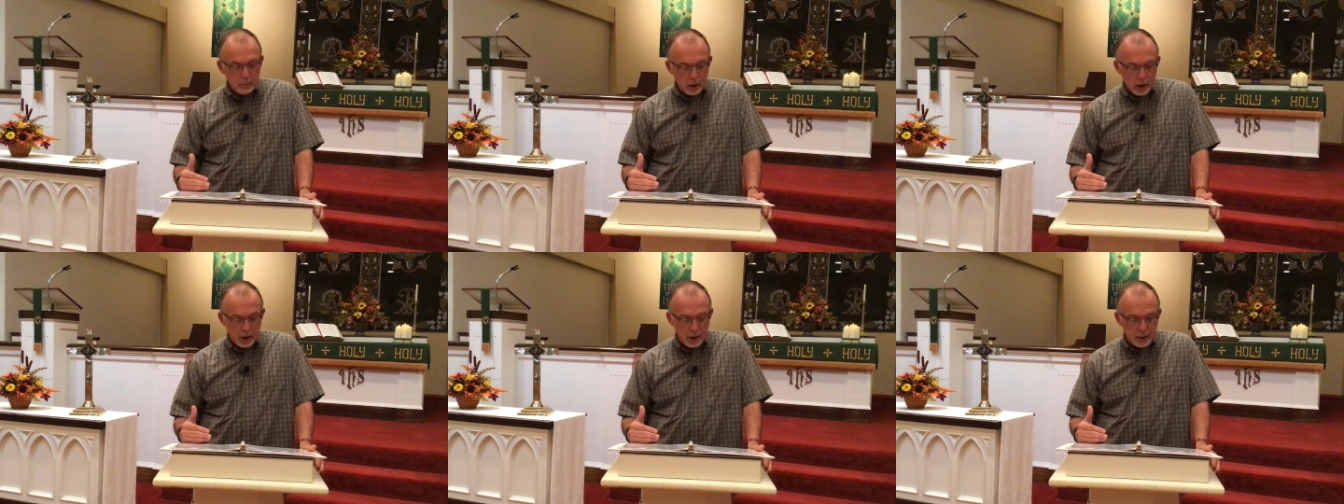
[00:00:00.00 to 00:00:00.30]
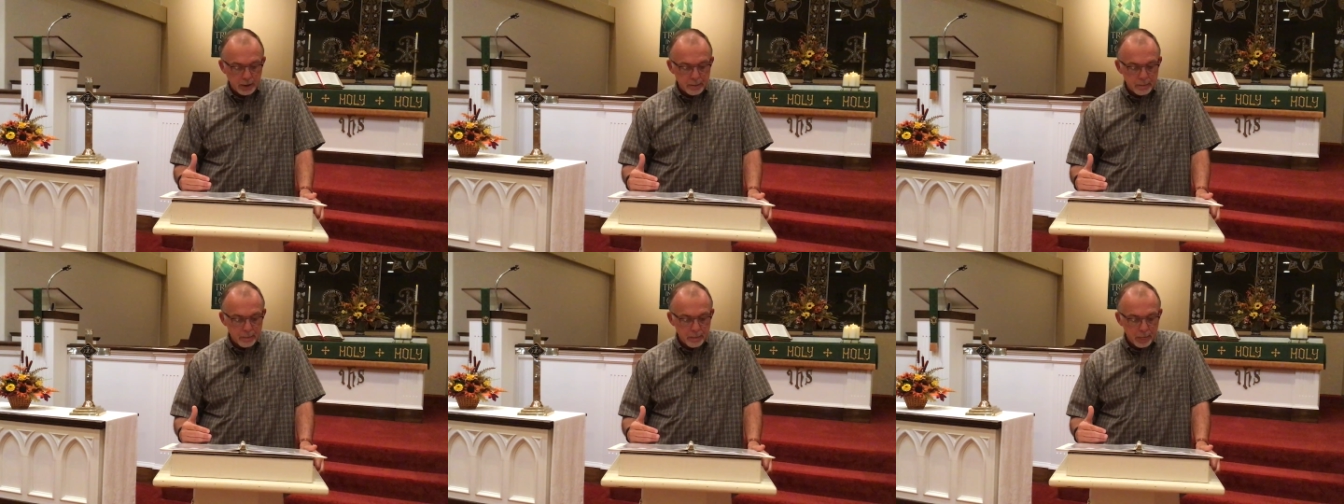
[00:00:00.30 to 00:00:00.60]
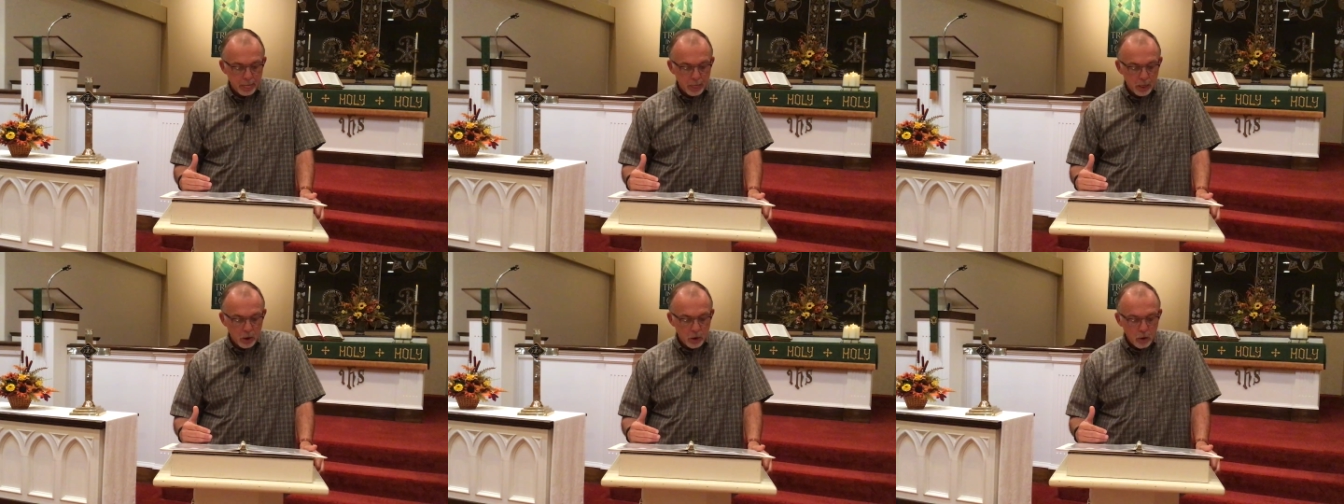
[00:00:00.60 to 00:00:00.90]
mine
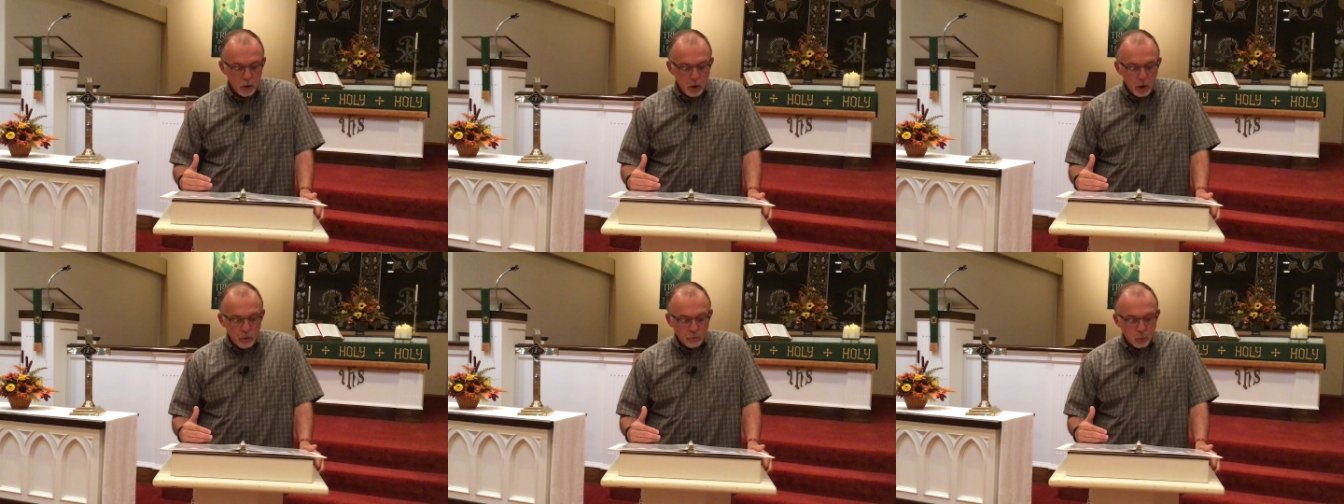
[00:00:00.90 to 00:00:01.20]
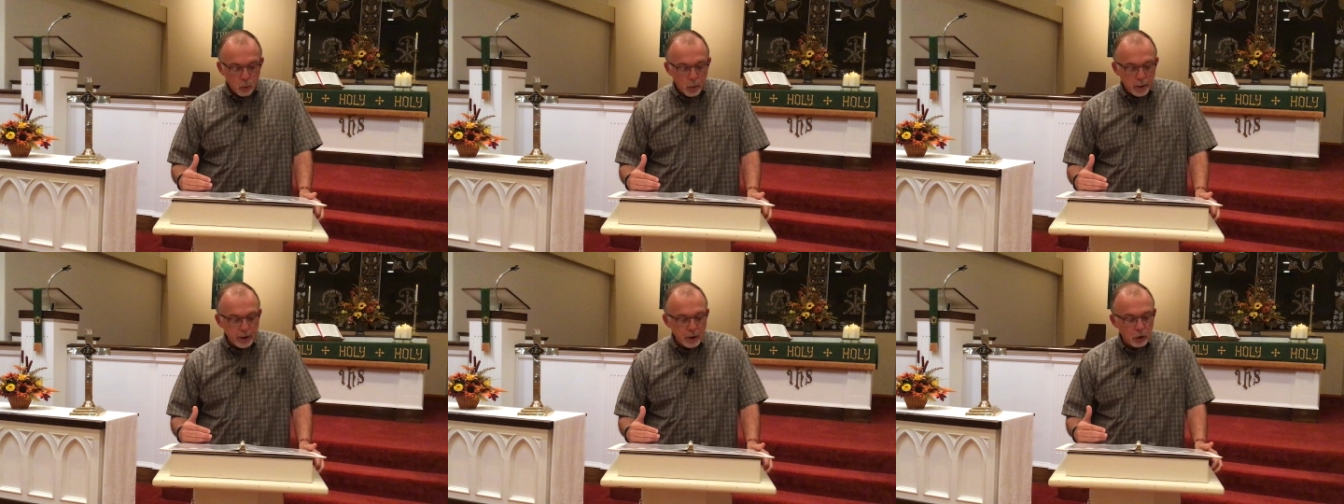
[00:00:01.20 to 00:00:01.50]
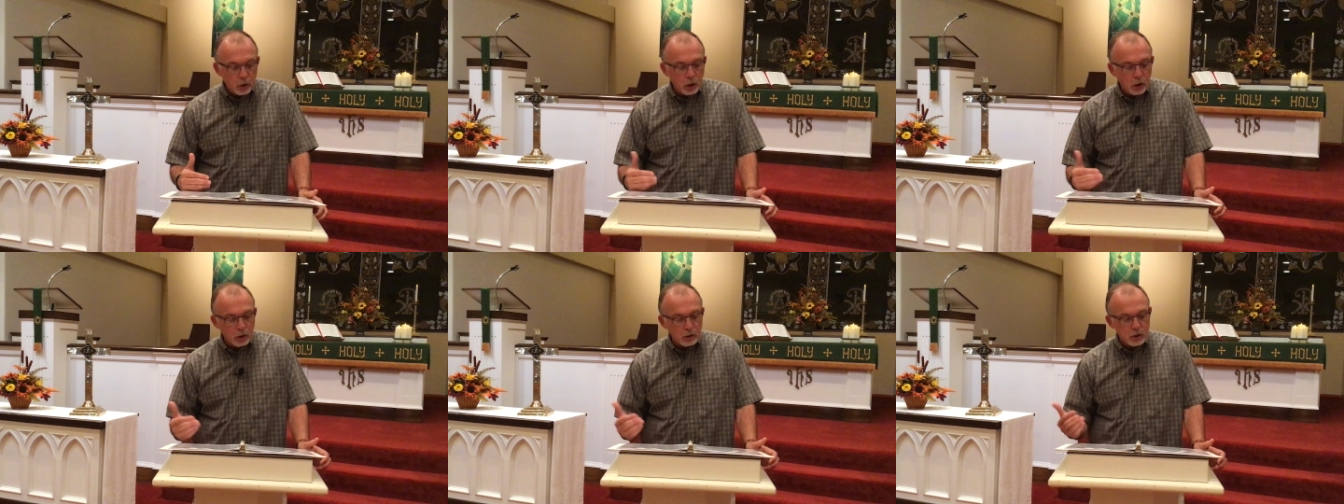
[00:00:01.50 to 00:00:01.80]
we
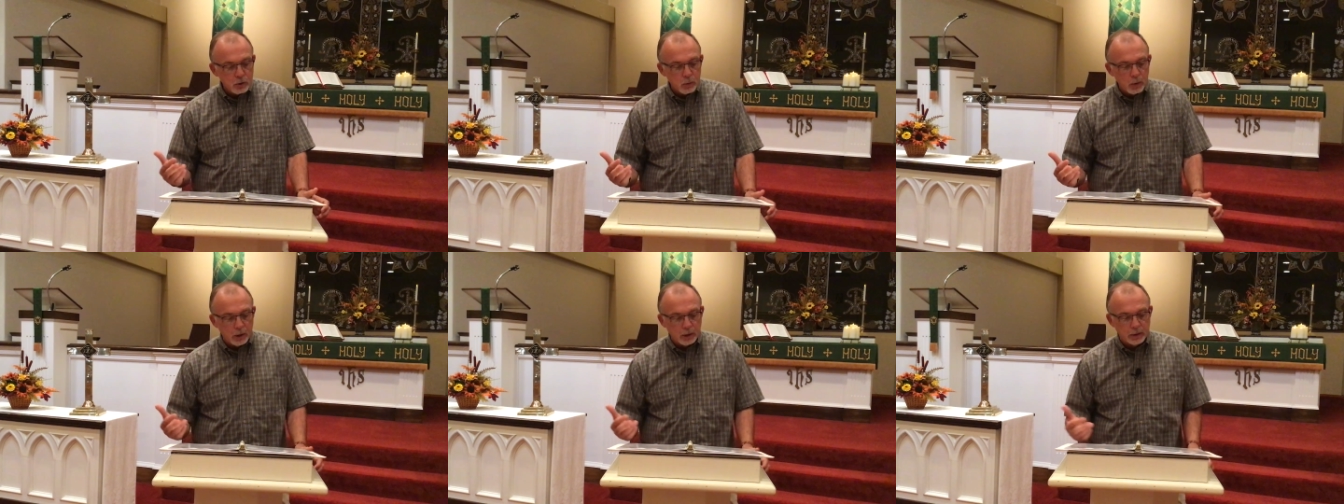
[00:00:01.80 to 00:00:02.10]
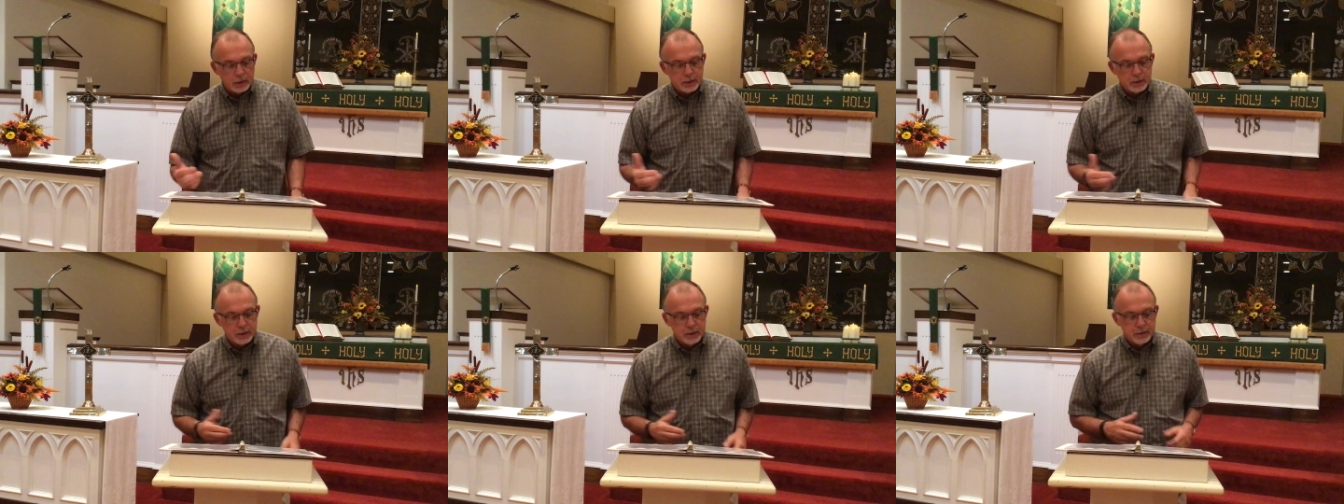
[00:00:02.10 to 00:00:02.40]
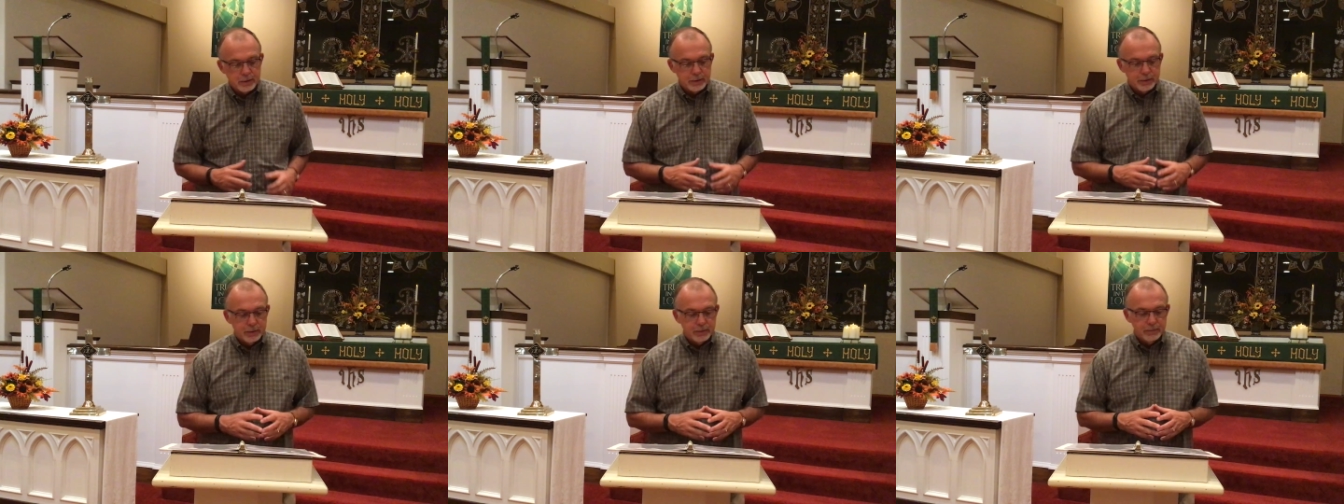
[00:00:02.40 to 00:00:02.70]
are close
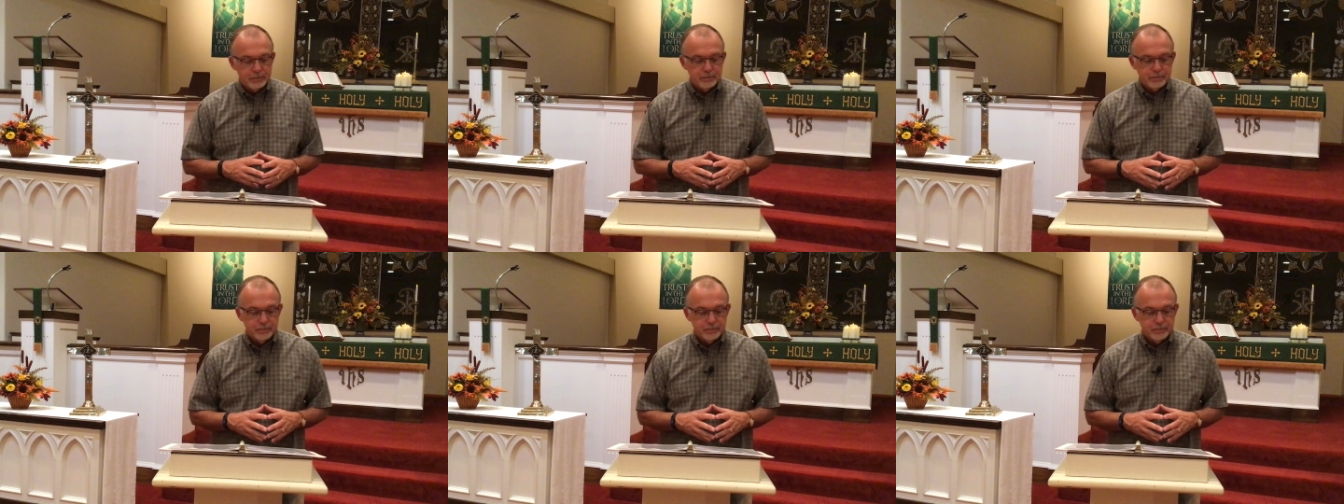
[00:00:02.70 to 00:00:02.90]
relatives.